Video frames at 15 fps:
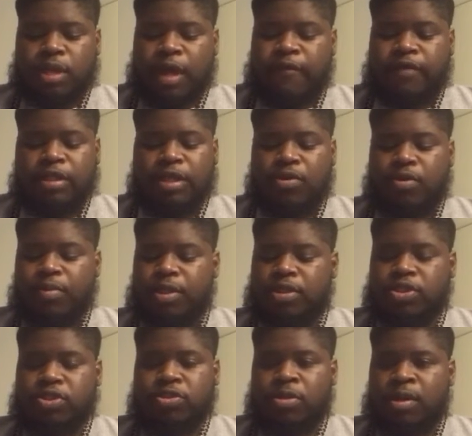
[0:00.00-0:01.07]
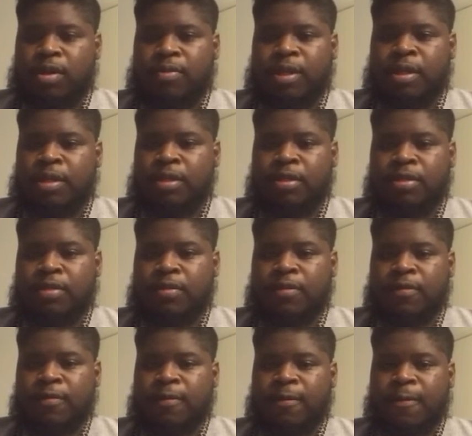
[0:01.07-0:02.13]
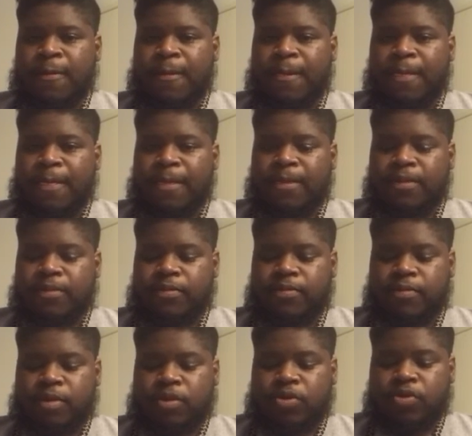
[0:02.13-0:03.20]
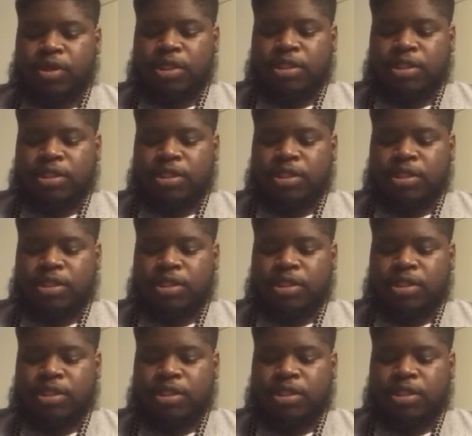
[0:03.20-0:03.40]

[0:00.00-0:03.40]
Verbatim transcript: everything will be destroyed, man. But through